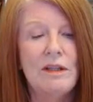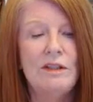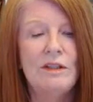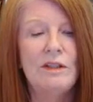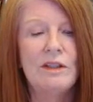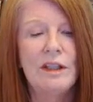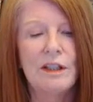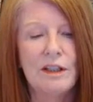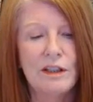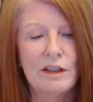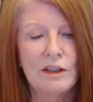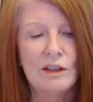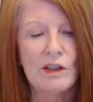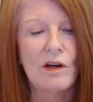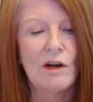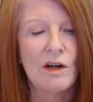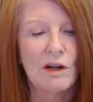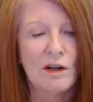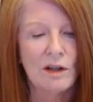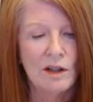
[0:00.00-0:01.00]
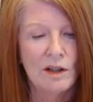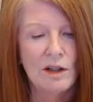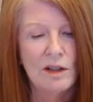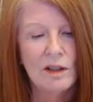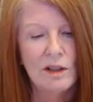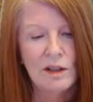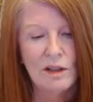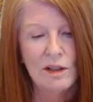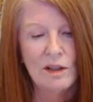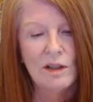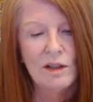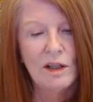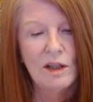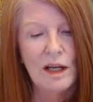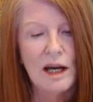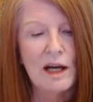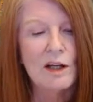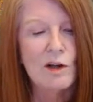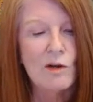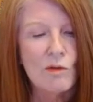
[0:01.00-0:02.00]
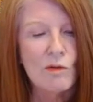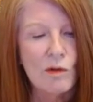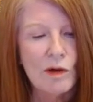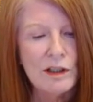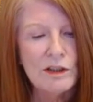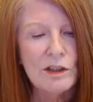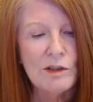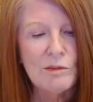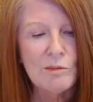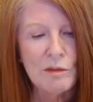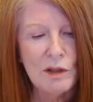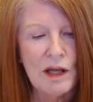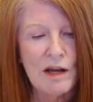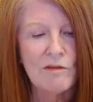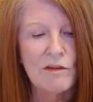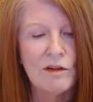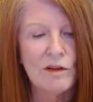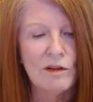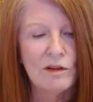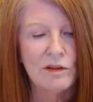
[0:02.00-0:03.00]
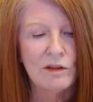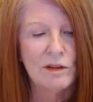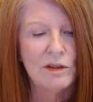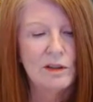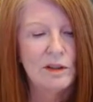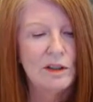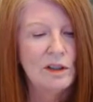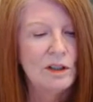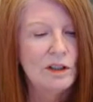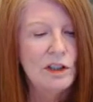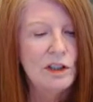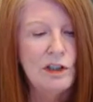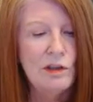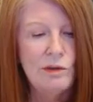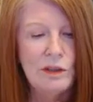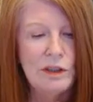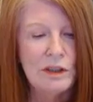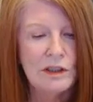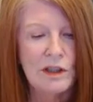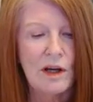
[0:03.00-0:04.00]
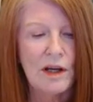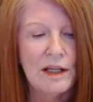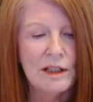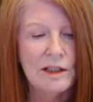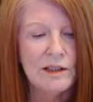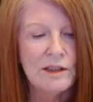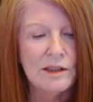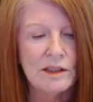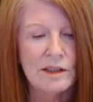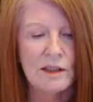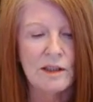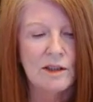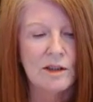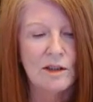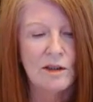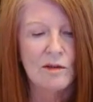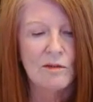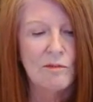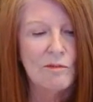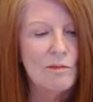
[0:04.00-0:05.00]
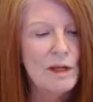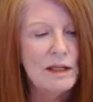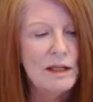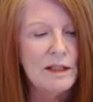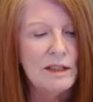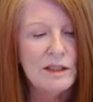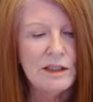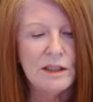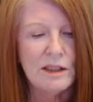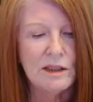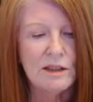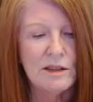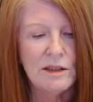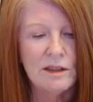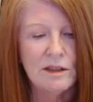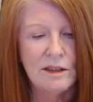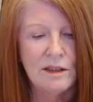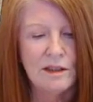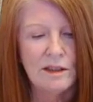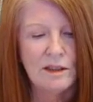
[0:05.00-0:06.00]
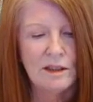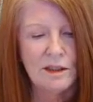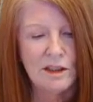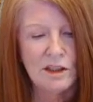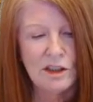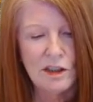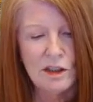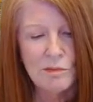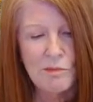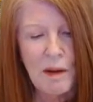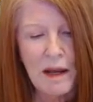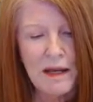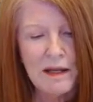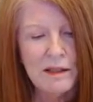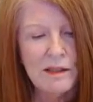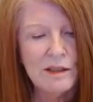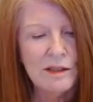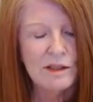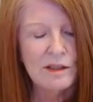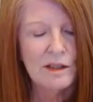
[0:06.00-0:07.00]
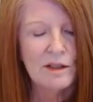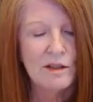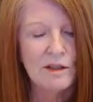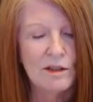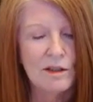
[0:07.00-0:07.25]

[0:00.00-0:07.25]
these things are, at a quantum level, new science, medicine, space,